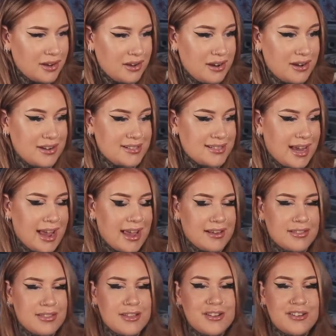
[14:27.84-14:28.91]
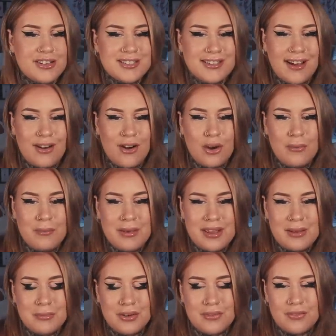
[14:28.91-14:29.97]
in a day. There is that whole
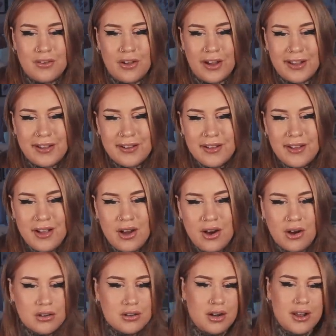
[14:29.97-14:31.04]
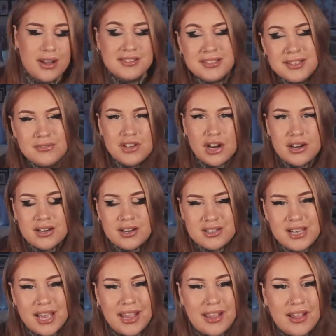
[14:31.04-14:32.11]
meme of like, oh, can we get a sleeve done in a
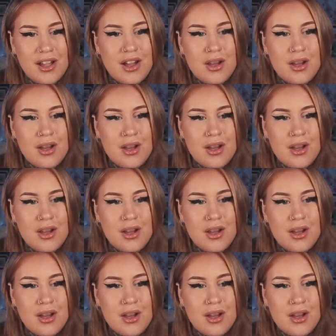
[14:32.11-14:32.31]
day?